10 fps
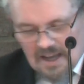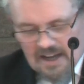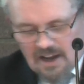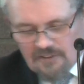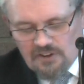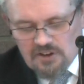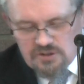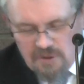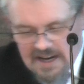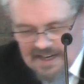In our
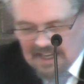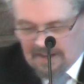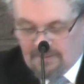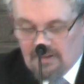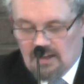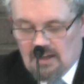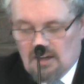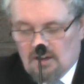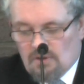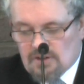first reading,
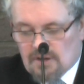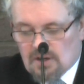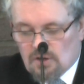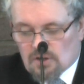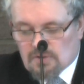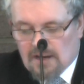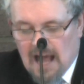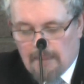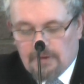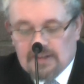which records what
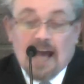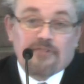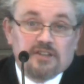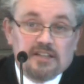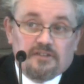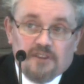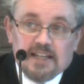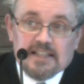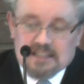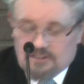happened after the
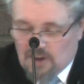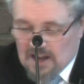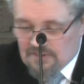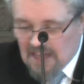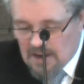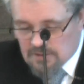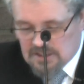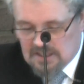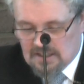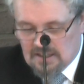feeding of the
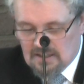5,000,